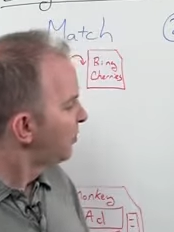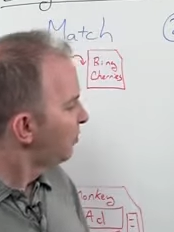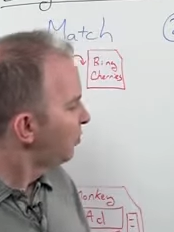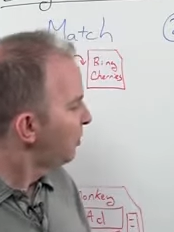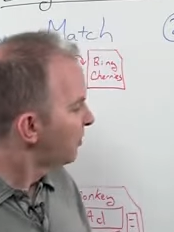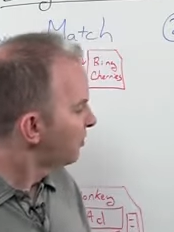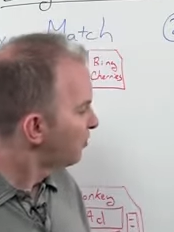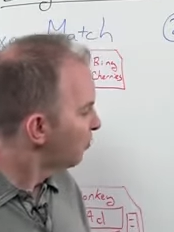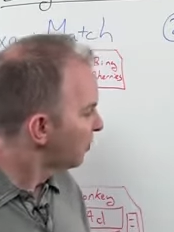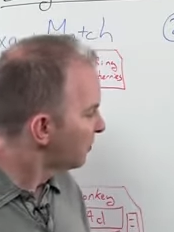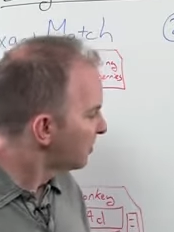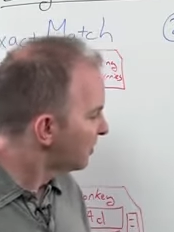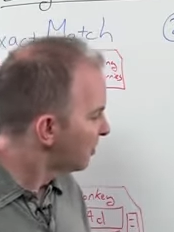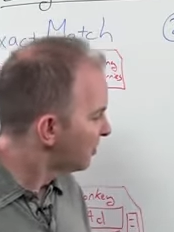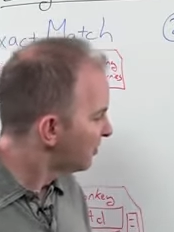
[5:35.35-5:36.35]

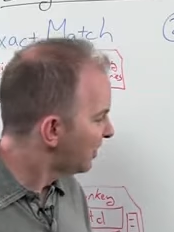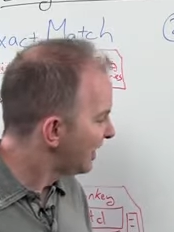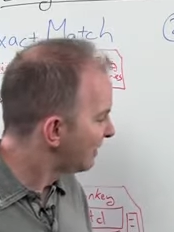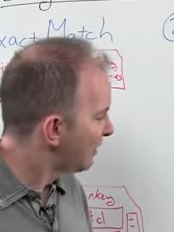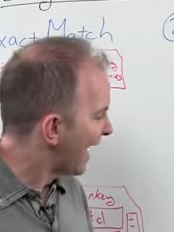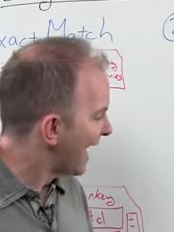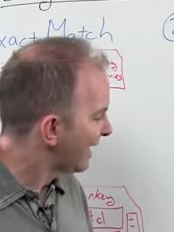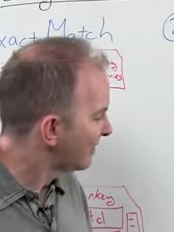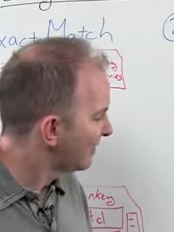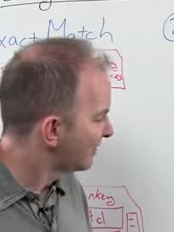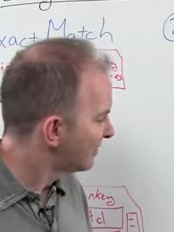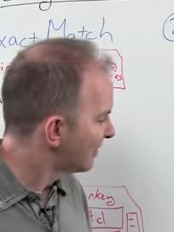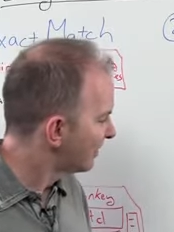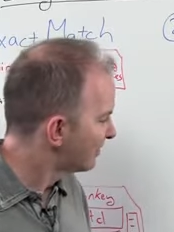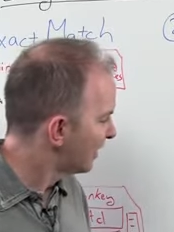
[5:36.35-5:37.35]
they're seeing
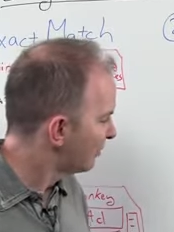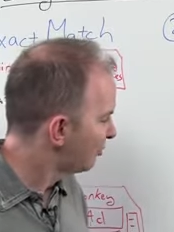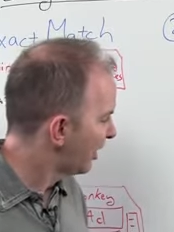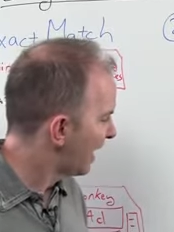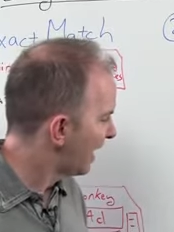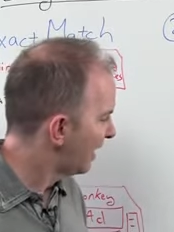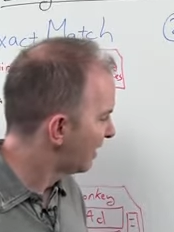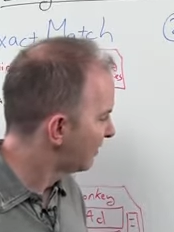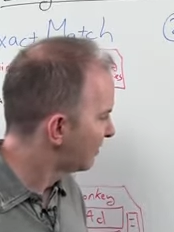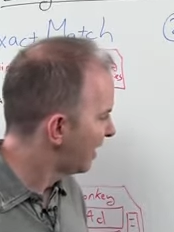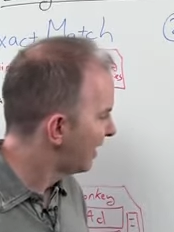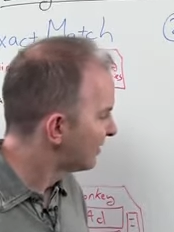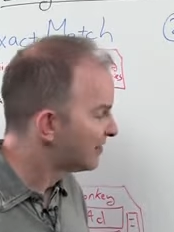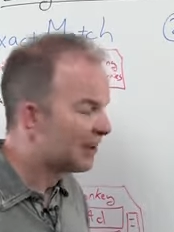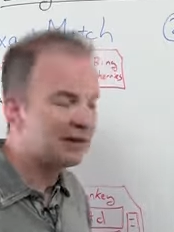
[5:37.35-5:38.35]
patents such as
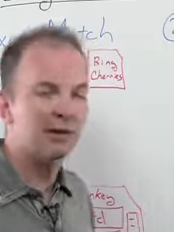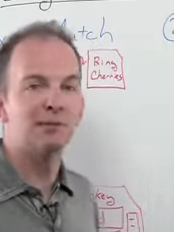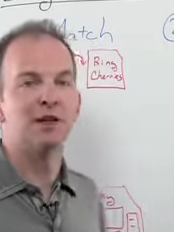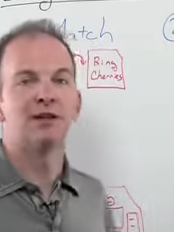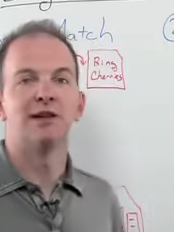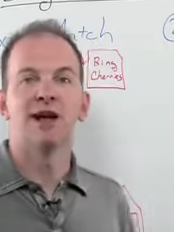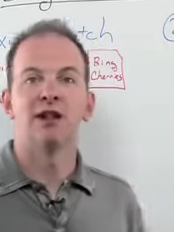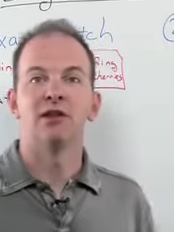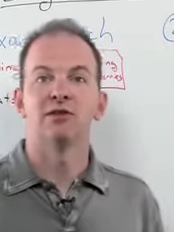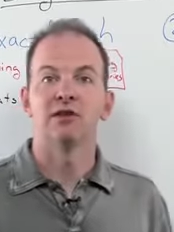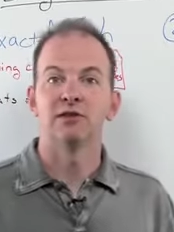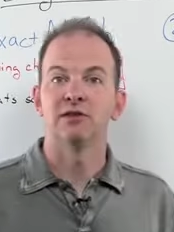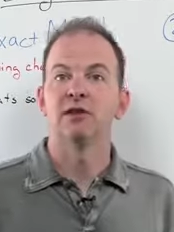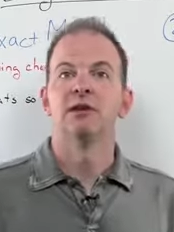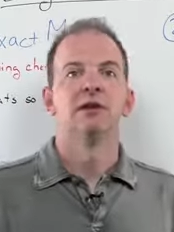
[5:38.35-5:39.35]
sentiment
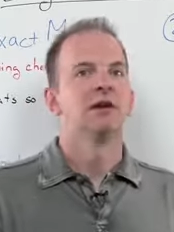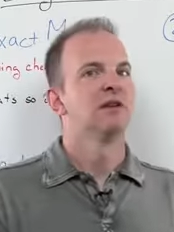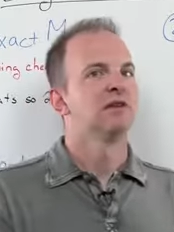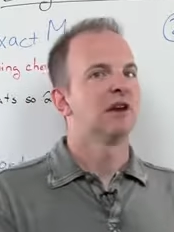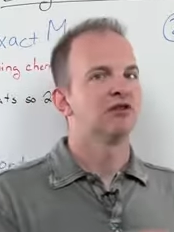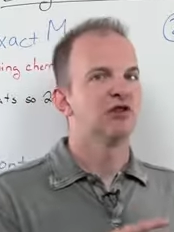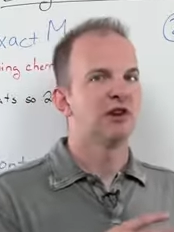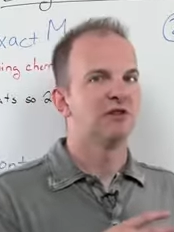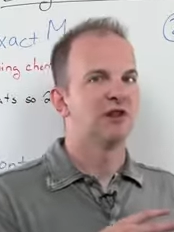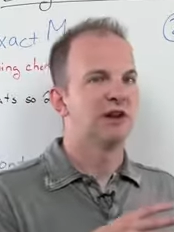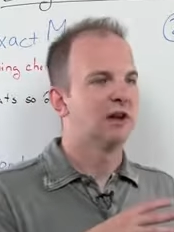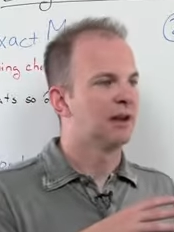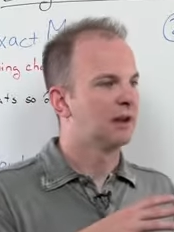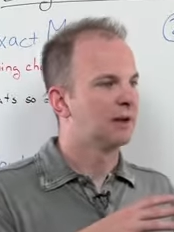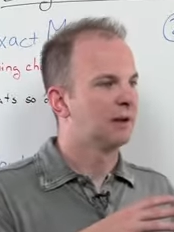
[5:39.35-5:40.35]
analysis, such as
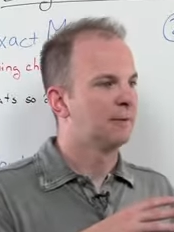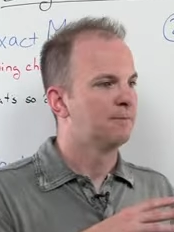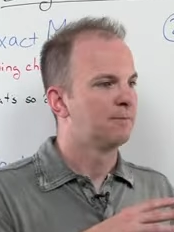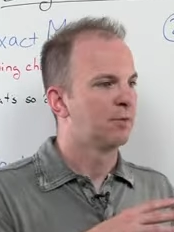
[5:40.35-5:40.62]
in